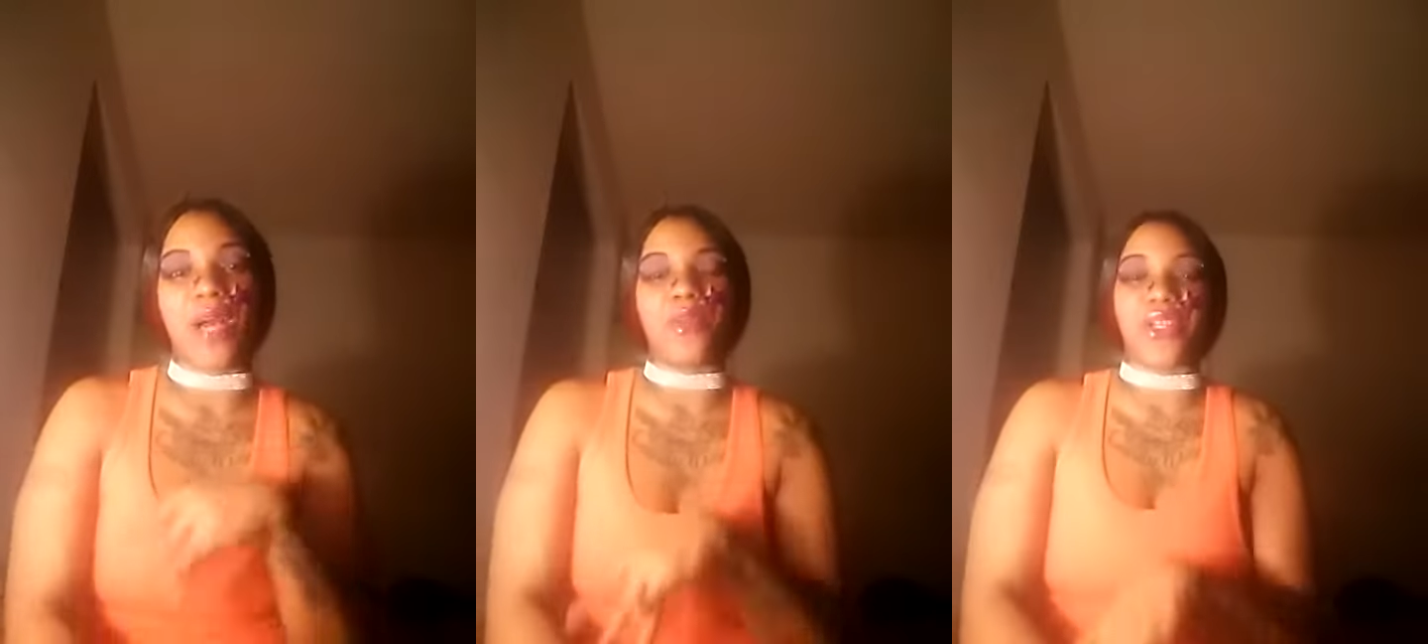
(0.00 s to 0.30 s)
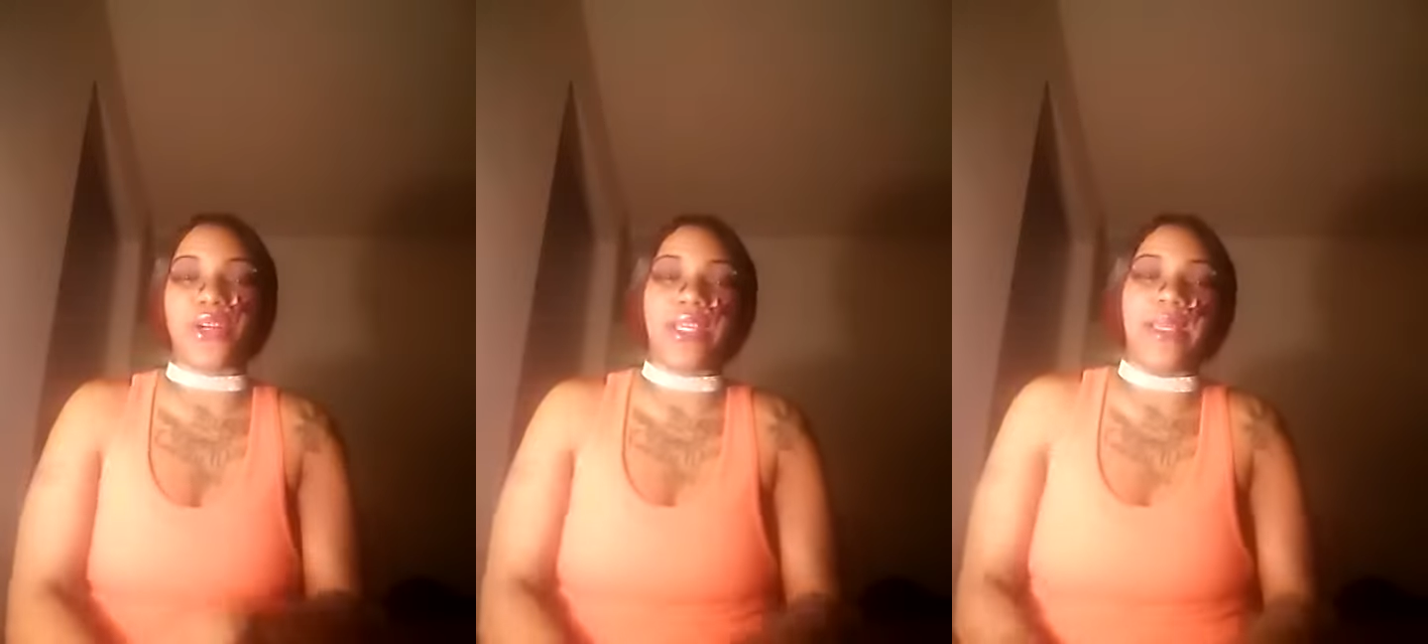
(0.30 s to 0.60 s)
I'm going
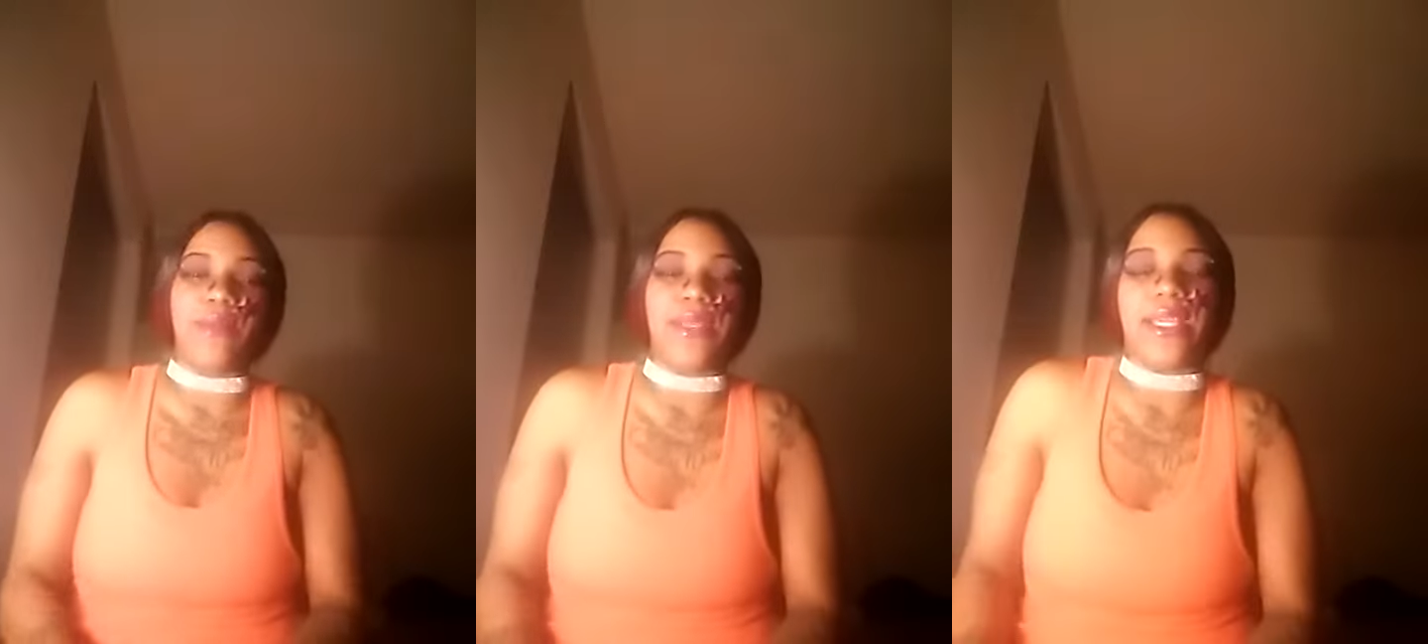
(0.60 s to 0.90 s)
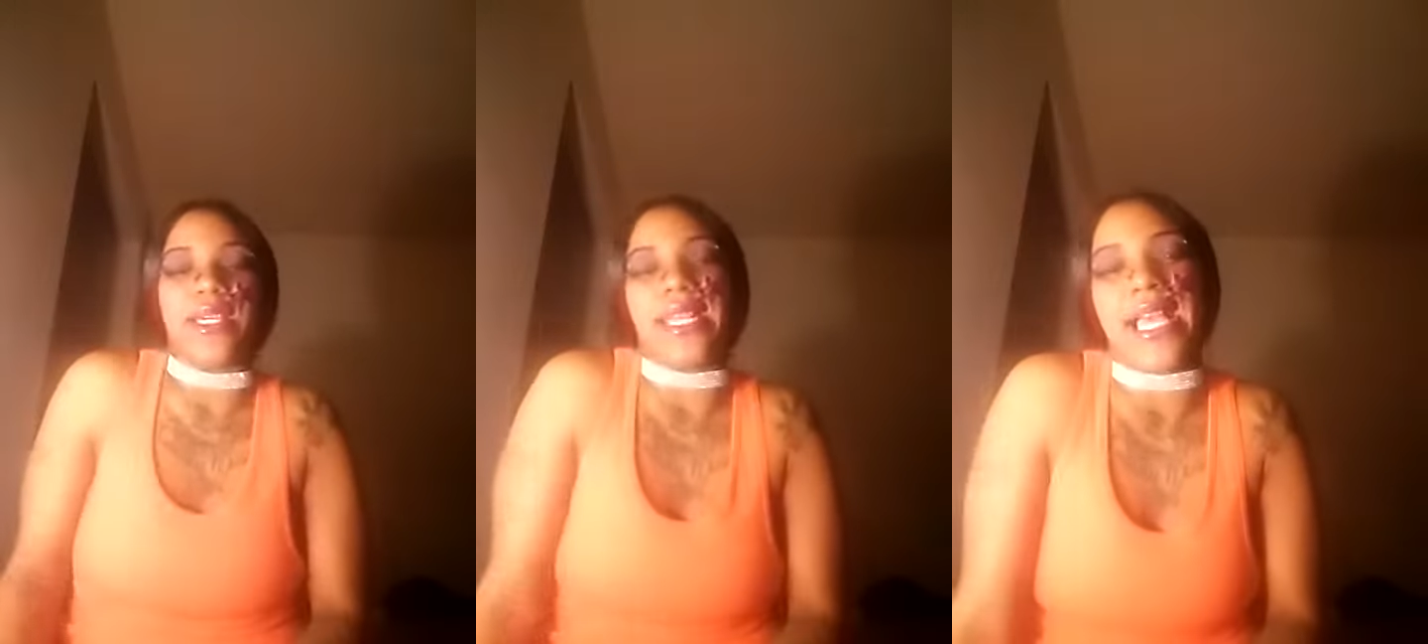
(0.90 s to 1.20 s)
to go eat me a
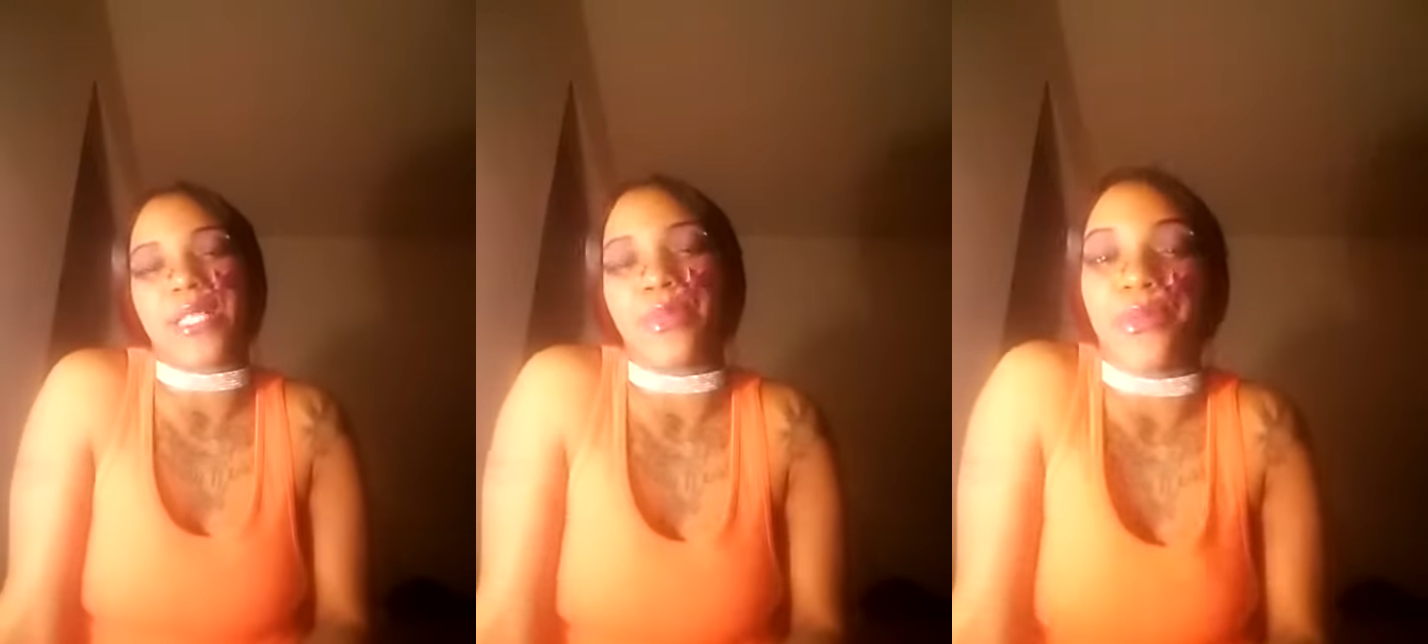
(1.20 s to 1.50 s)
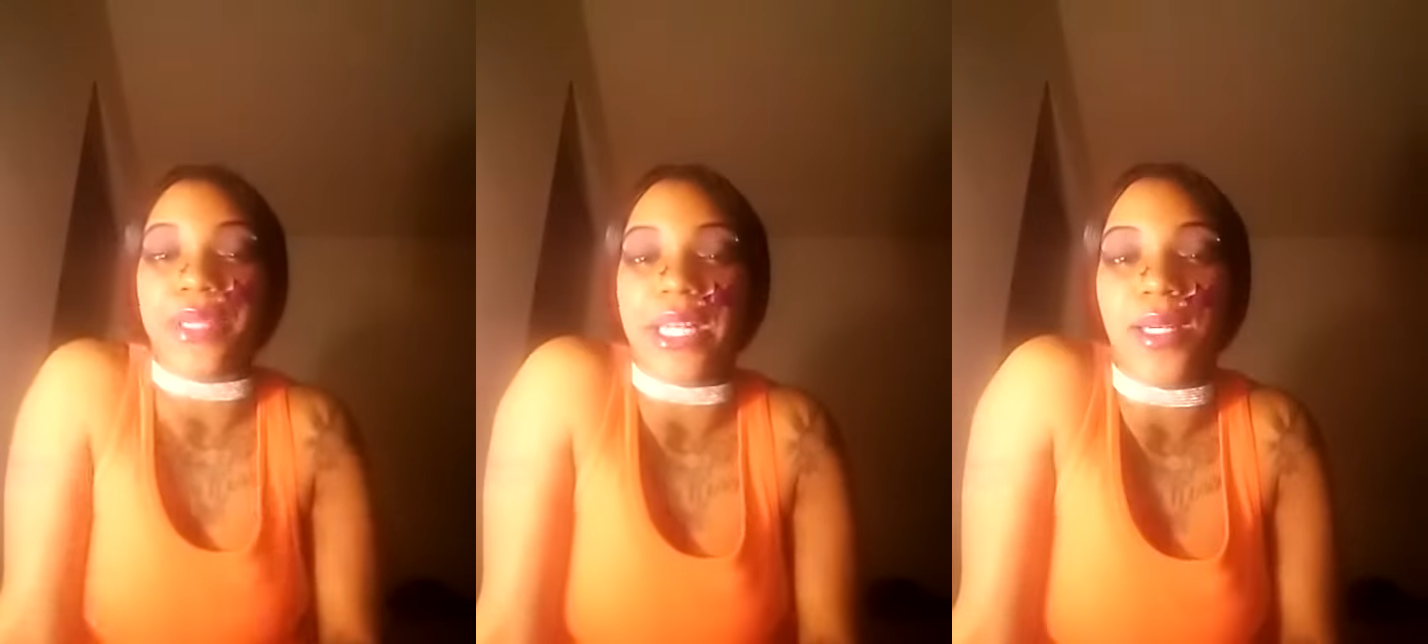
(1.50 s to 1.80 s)
good-ass
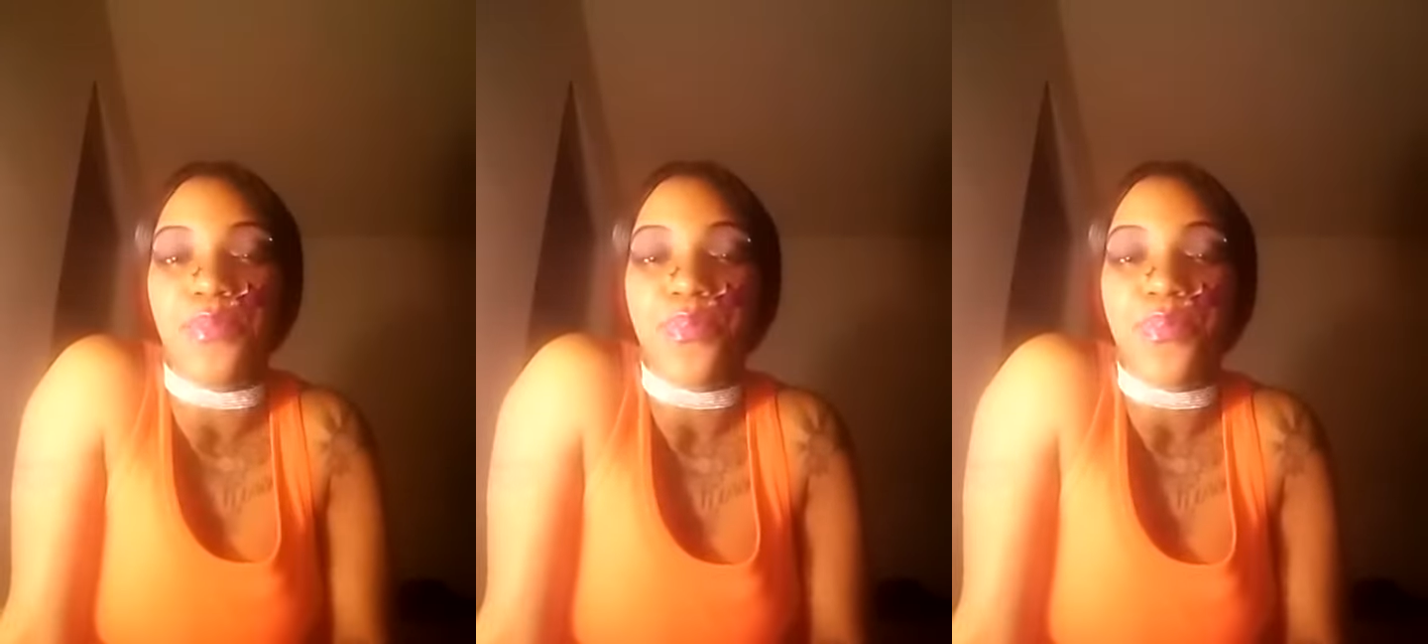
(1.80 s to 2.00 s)
burrito.